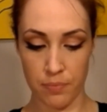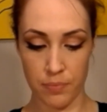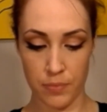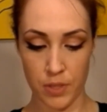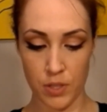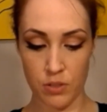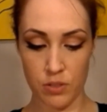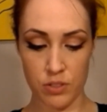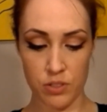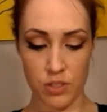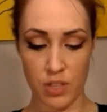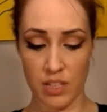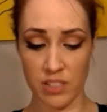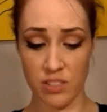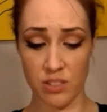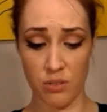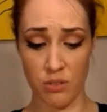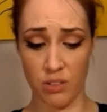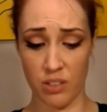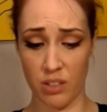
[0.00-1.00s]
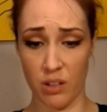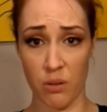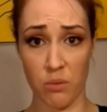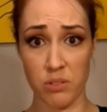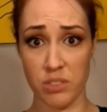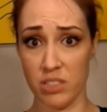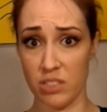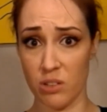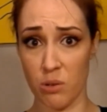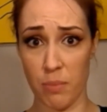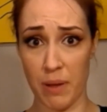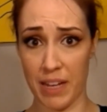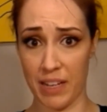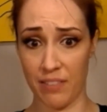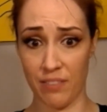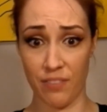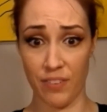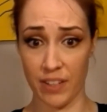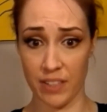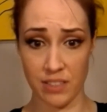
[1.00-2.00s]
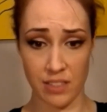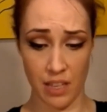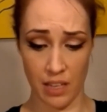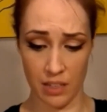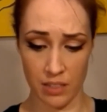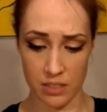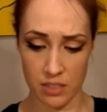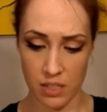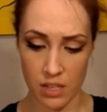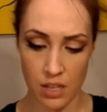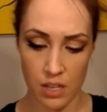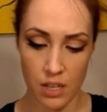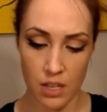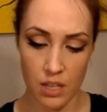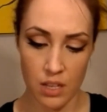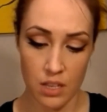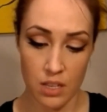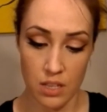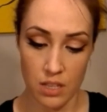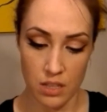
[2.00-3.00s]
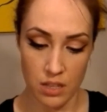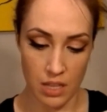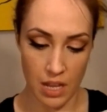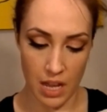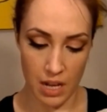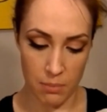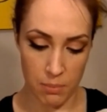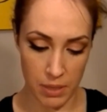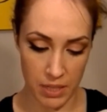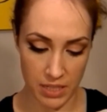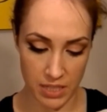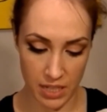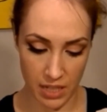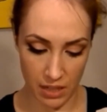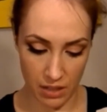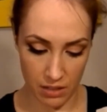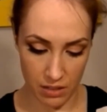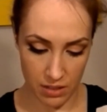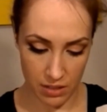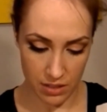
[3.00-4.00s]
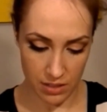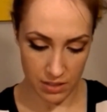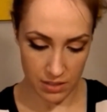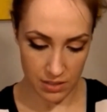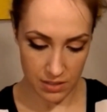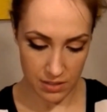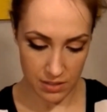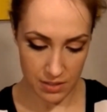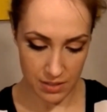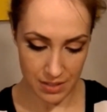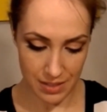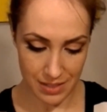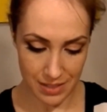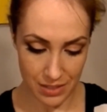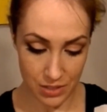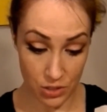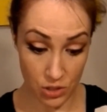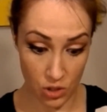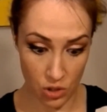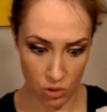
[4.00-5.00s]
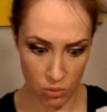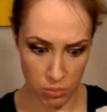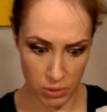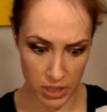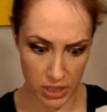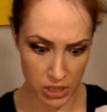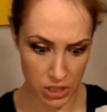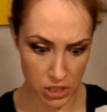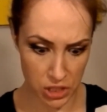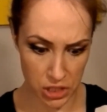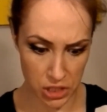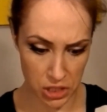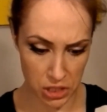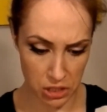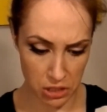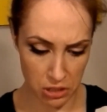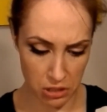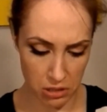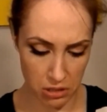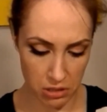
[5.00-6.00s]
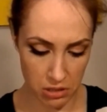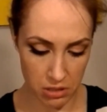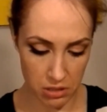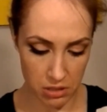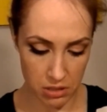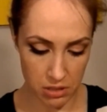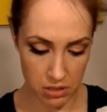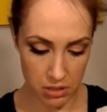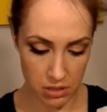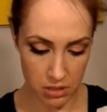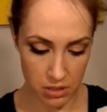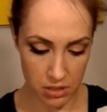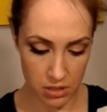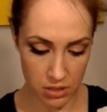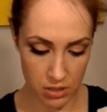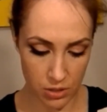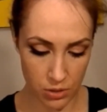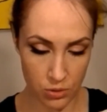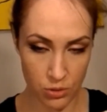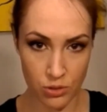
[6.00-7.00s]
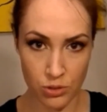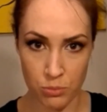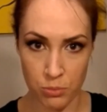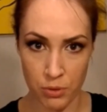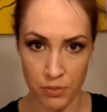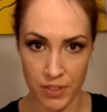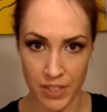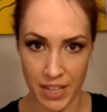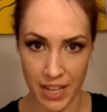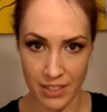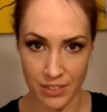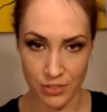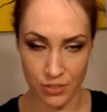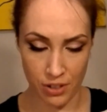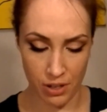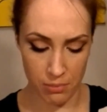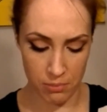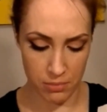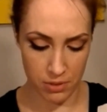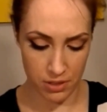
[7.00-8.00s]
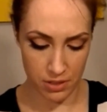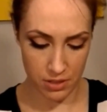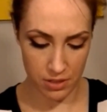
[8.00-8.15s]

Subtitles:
You can do that too. You can always just go back and fix things. Not a big deal. No big deal. Who knows what movie that's from?